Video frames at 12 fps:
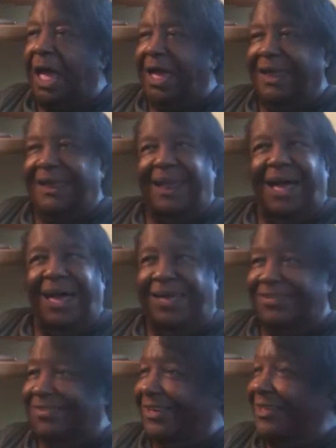And
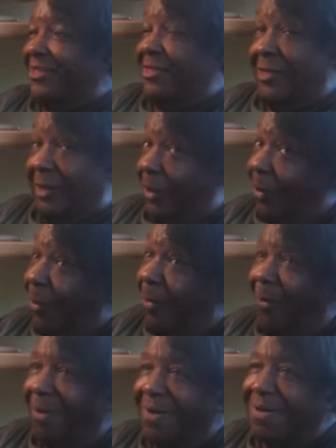I said,
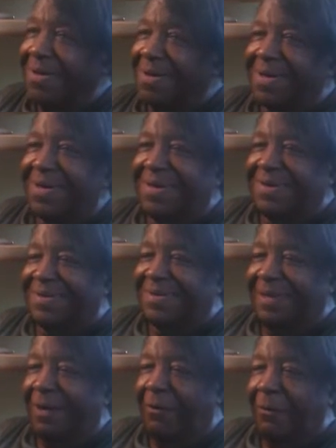no.
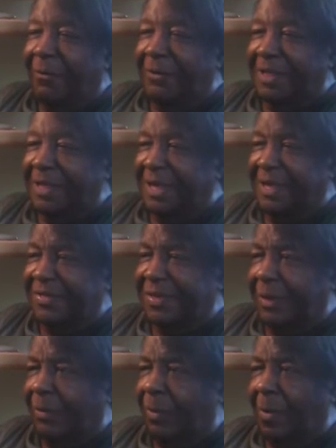So they
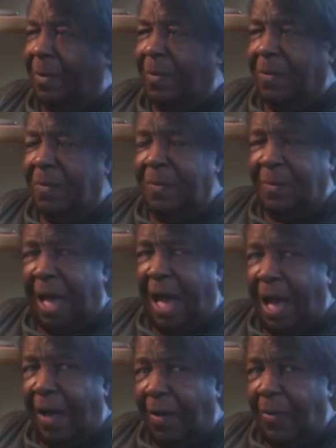said, well,
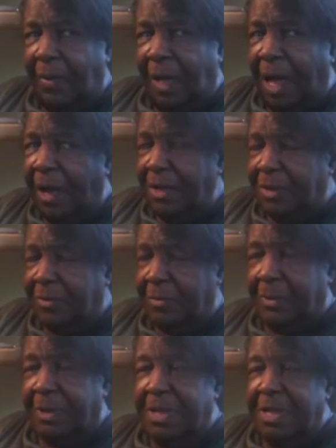how old are you?
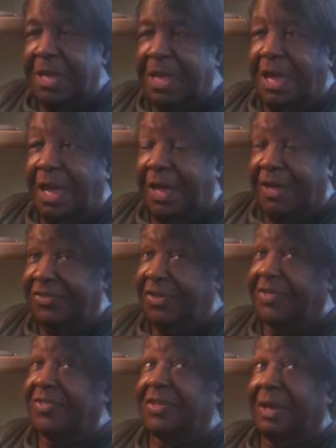I
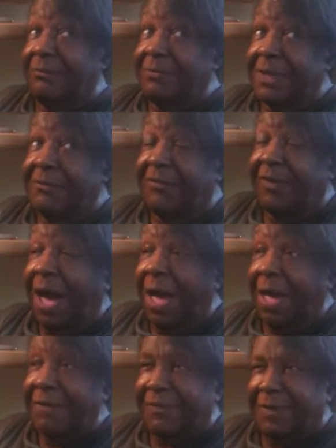said,
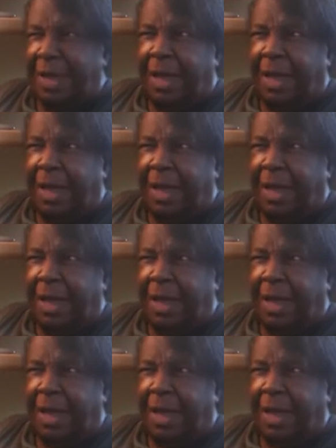75.